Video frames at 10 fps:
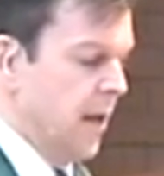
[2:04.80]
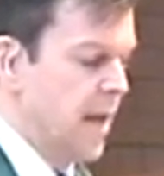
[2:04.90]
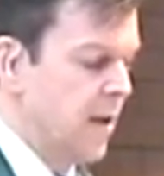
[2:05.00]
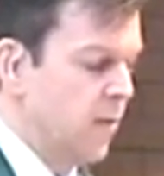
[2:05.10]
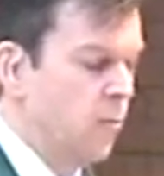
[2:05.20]

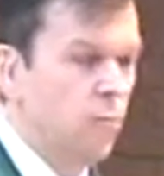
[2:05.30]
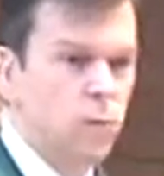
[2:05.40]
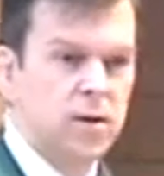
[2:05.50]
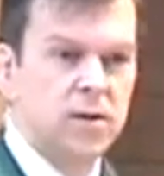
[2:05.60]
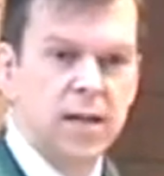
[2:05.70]
He
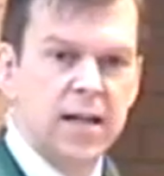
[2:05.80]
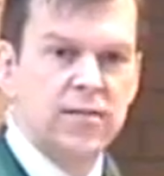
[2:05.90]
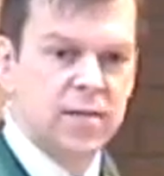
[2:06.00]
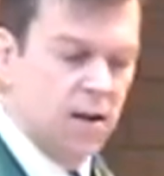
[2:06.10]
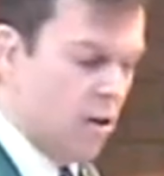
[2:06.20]

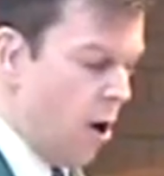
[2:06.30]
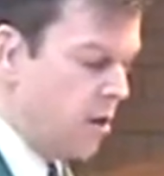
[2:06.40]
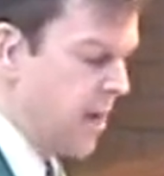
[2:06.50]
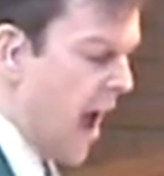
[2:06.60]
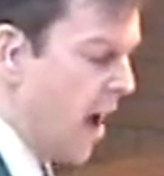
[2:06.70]
lives in a
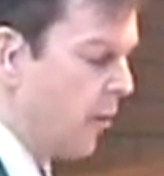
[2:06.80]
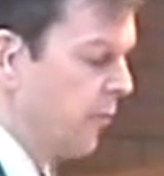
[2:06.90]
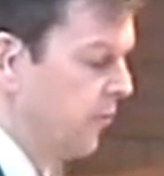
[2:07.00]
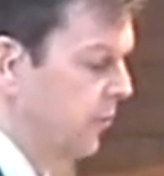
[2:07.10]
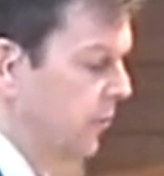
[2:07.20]
large
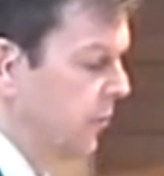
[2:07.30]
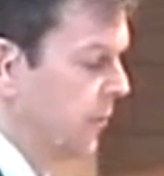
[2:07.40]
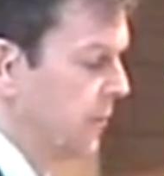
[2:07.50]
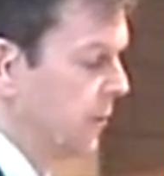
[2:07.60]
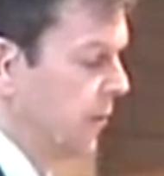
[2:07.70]
house,
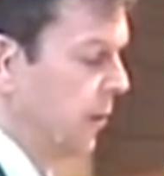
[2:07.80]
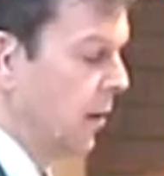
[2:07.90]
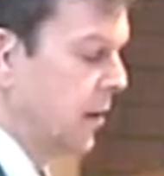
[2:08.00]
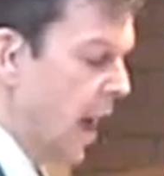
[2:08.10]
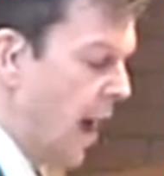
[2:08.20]

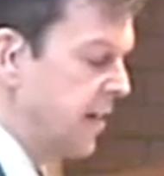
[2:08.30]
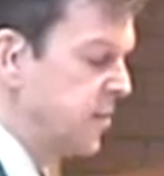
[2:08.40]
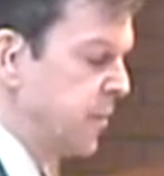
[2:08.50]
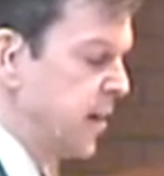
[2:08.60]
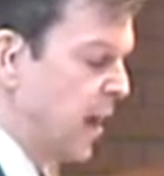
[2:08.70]
nice
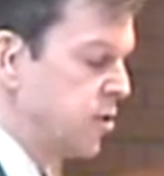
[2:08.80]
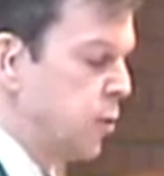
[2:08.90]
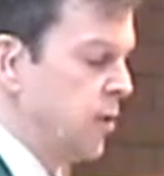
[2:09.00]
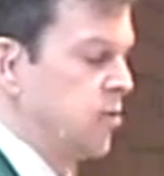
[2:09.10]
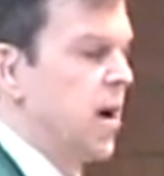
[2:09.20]
but not
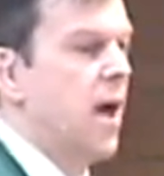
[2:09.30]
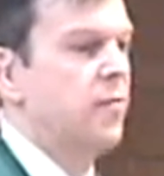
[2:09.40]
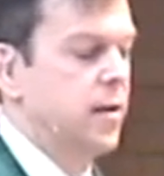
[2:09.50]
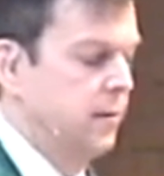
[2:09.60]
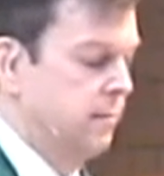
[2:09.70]
too
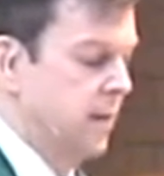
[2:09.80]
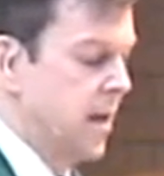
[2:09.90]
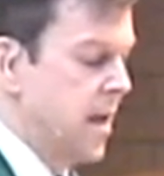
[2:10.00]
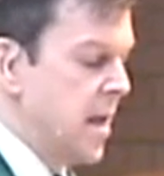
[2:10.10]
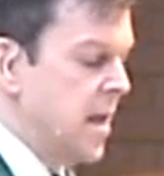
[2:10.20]
extravagant.
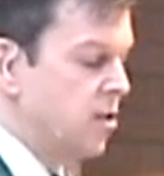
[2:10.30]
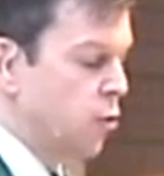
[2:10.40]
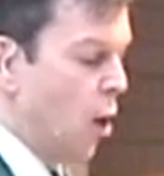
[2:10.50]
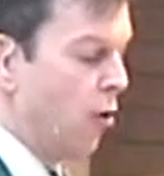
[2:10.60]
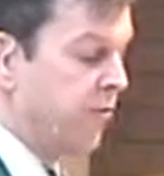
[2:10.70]
He
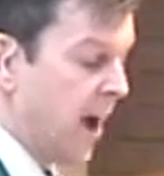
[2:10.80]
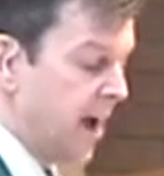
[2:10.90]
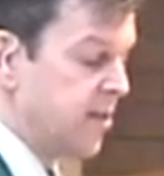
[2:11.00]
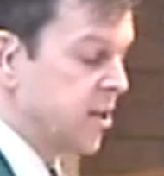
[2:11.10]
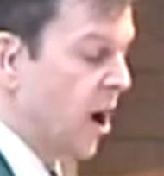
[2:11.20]
drove
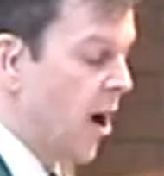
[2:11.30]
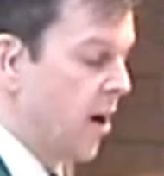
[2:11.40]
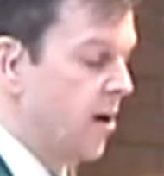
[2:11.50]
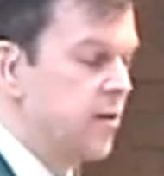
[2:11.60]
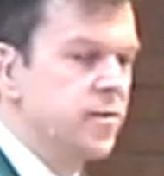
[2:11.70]
nice
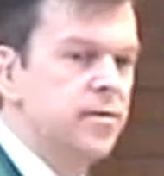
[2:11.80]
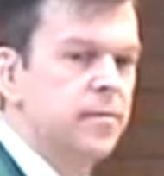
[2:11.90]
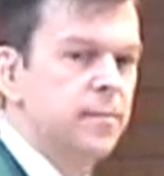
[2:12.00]
cars.